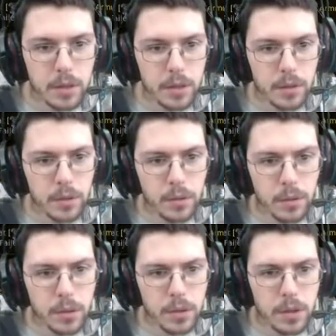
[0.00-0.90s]
ooh,
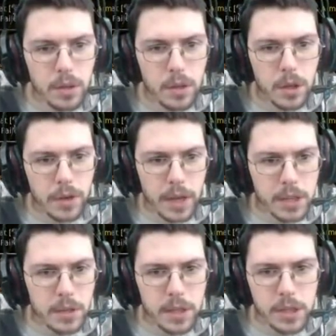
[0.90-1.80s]
okay.
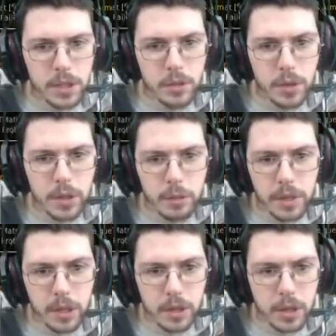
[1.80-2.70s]
So let's just do a little bit
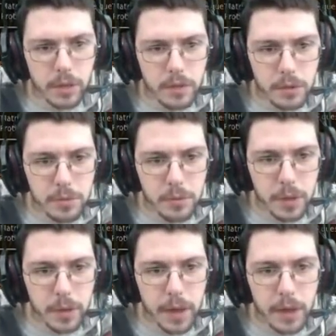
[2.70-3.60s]
of looking first before we
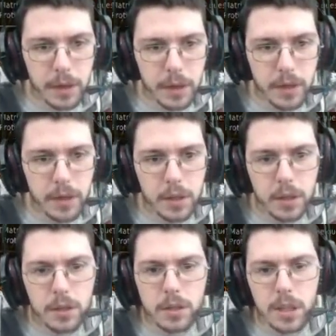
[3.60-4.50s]
go down there.
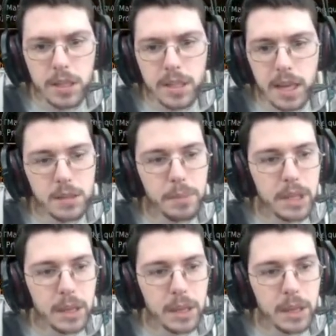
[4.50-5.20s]
Looks like these guys have been like